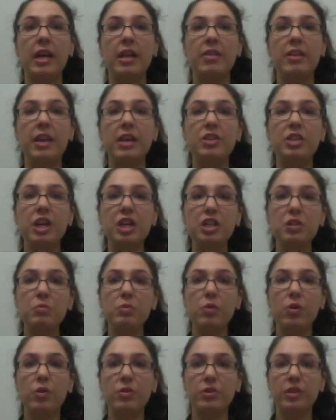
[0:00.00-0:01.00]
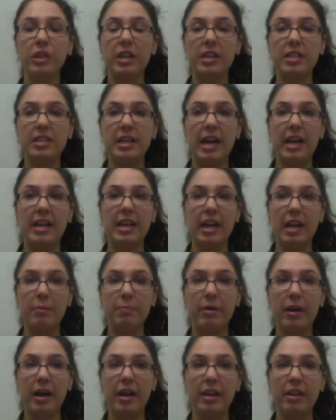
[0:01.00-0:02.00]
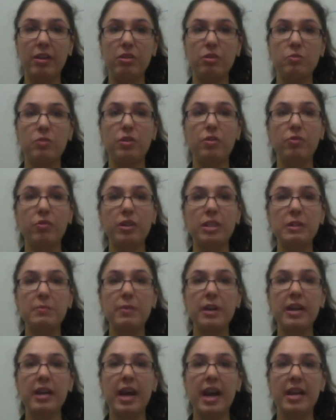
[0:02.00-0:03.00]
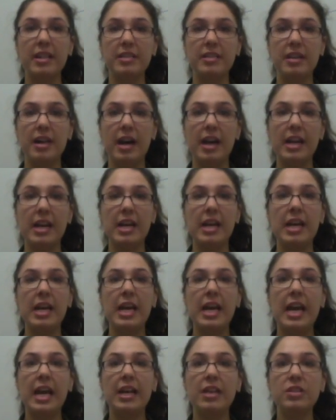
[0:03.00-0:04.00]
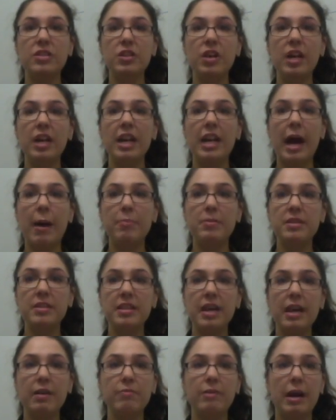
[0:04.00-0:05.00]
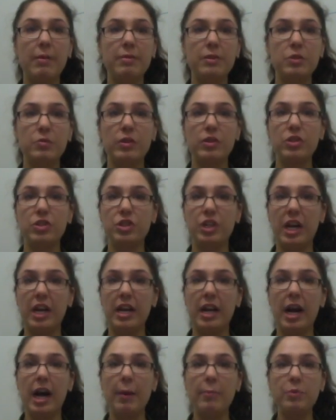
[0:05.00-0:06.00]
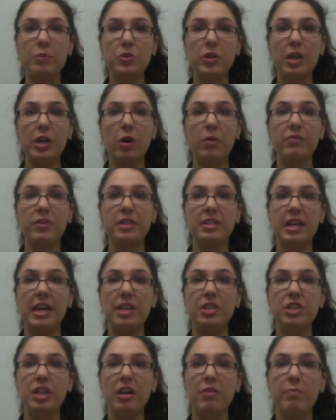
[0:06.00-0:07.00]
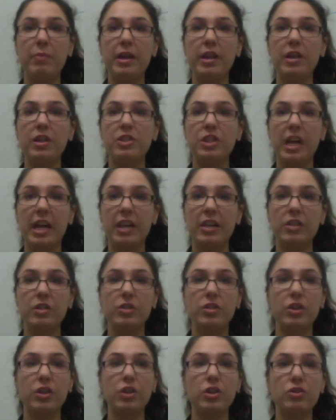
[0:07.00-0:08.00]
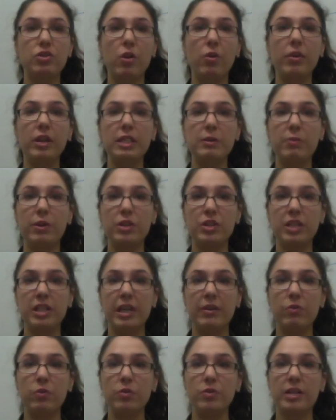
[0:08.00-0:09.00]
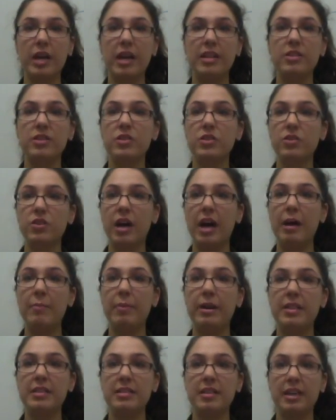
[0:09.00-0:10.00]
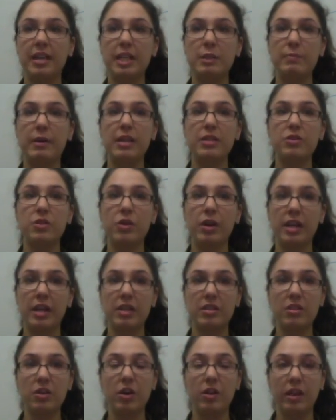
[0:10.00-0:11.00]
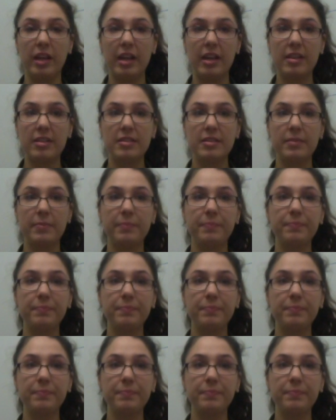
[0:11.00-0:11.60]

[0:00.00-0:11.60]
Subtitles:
The injection will also contain nanoparticles with CRISPR-Cas9, inserting an aptazyme riboswitch gene upstream of the TGF-beta gene to control expression levels as described by studies by Zong and his colleagues.